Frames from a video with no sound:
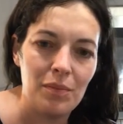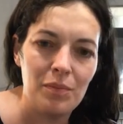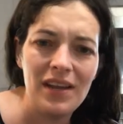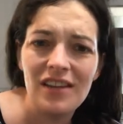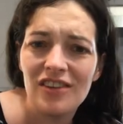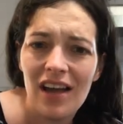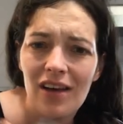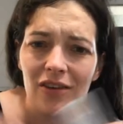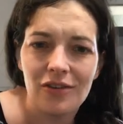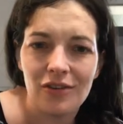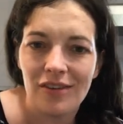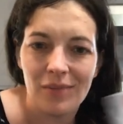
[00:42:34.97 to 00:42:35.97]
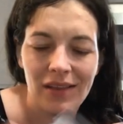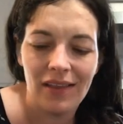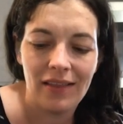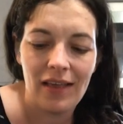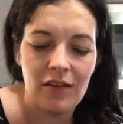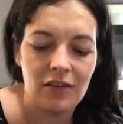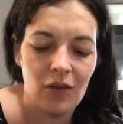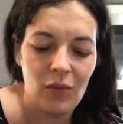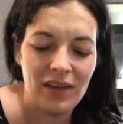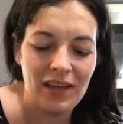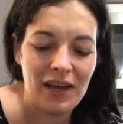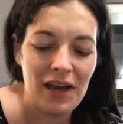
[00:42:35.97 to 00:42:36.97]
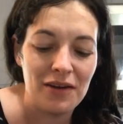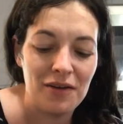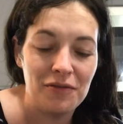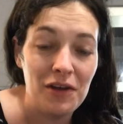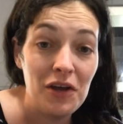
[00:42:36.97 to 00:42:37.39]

beach house or something like that so that we can kind of